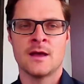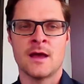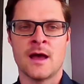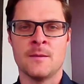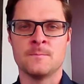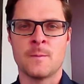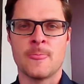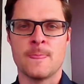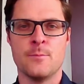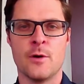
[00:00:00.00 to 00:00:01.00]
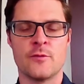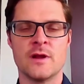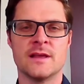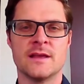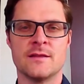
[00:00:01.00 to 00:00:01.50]
But
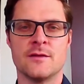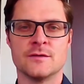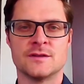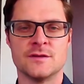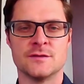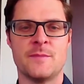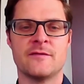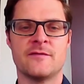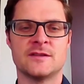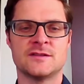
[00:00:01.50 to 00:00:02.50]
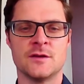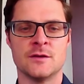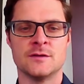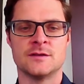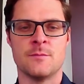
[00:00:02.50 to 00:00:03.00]
really, there's benefits
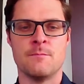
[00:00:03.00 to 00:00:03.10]
to